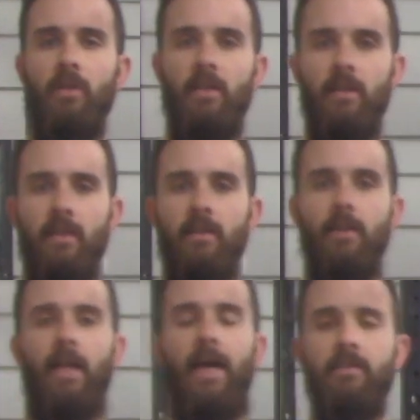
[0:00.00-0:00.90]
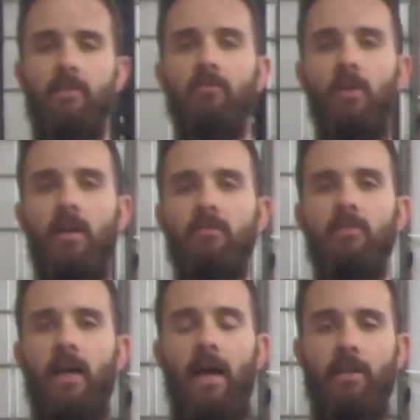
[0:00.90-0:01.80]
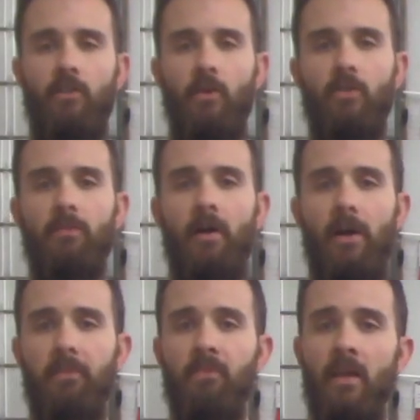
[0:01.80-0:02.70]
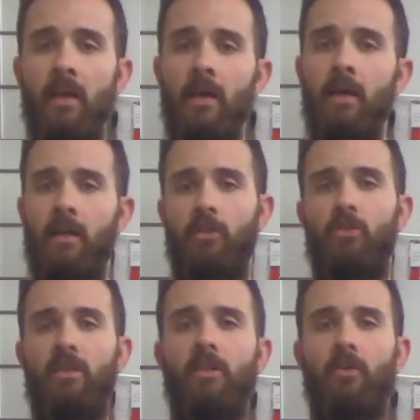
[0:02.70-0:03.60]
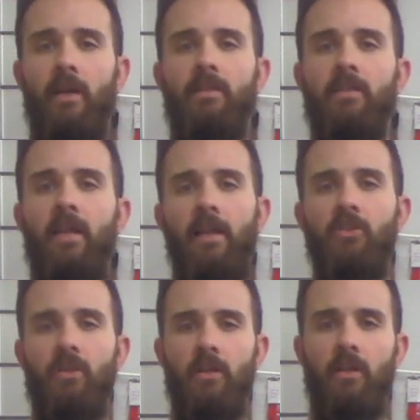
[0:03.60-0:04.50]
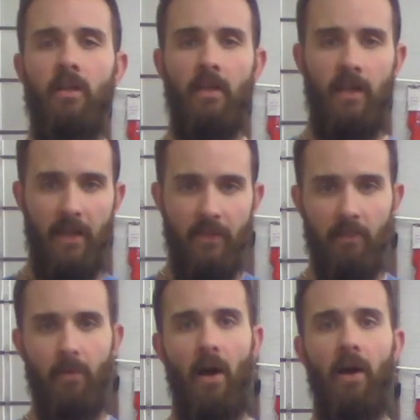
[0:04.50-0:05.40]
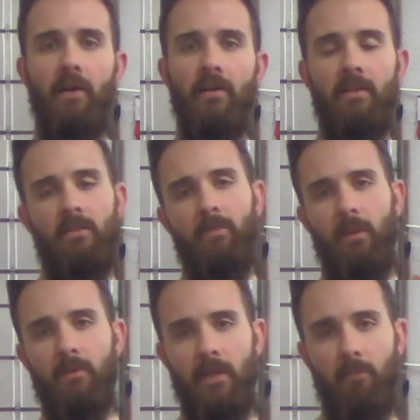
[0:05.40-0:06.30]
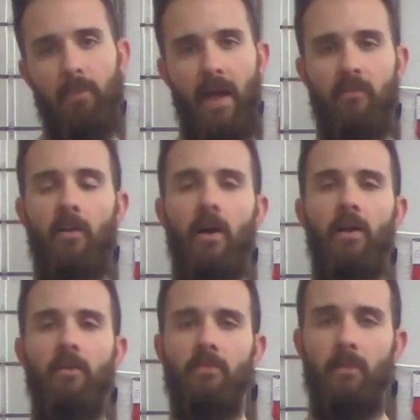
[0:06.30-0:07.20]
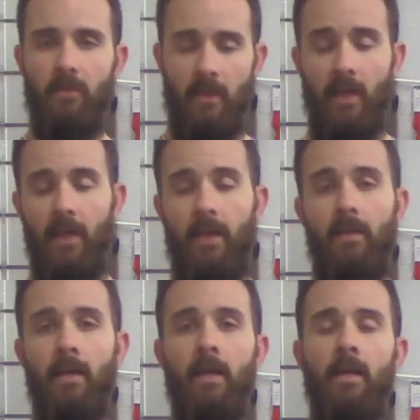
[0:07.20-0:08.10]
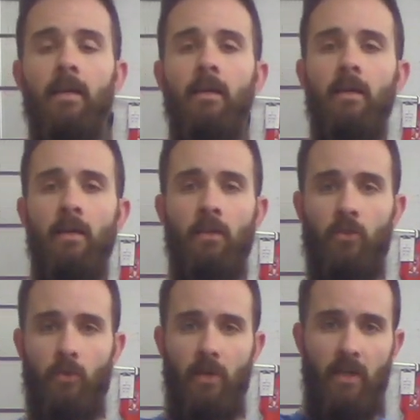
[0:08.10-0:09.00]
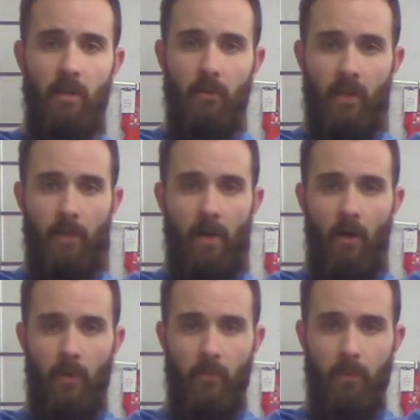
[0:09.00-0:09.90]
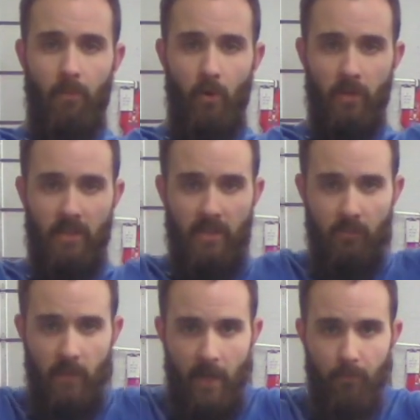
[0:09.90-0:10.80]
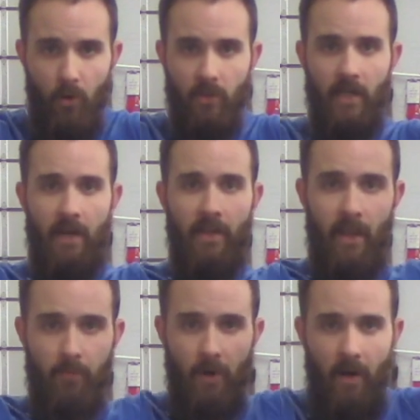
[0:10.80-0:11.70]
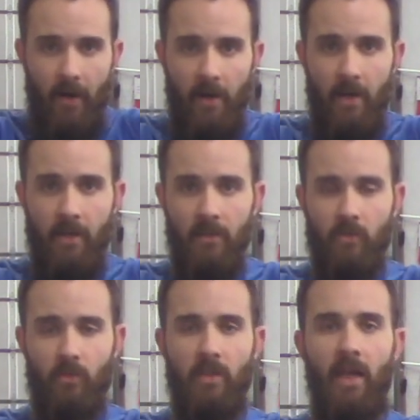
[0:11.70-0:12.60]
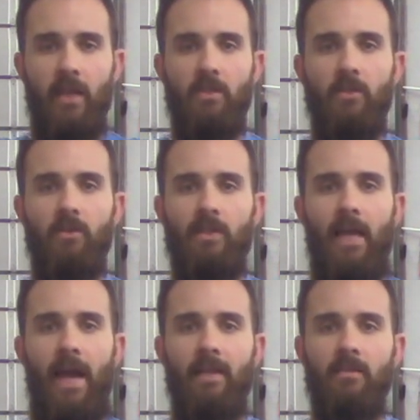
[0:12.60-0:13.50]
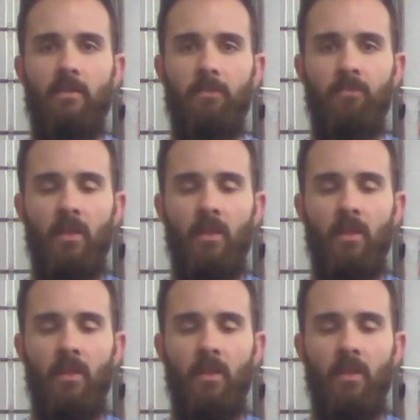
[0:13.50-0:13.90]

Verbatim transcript: really need to get the lats involved on a toes to bar because you need to create the tension in the bar to be able to get back far enough to be able to kick it. So we need to think about when we're pulling, we gotta pull down on that bar, we're engaging those lats,